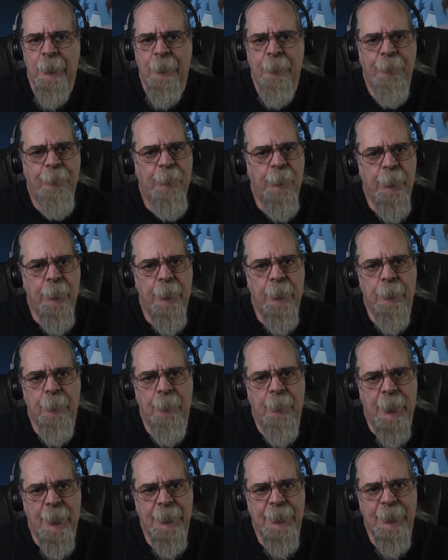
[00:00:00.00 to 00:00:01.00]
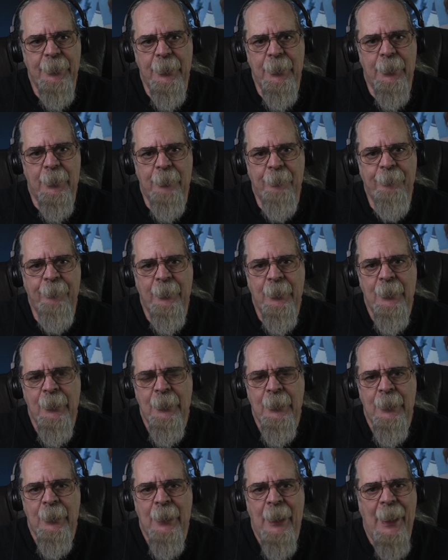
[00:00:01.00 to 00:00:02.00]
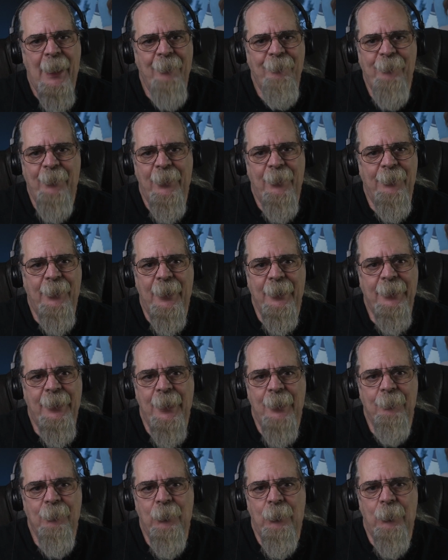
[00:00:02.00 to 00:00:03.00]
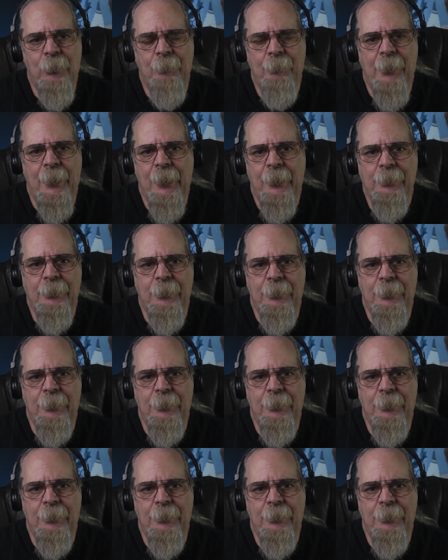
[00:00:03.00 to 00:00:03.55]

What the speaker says: For myself, I found I kept going back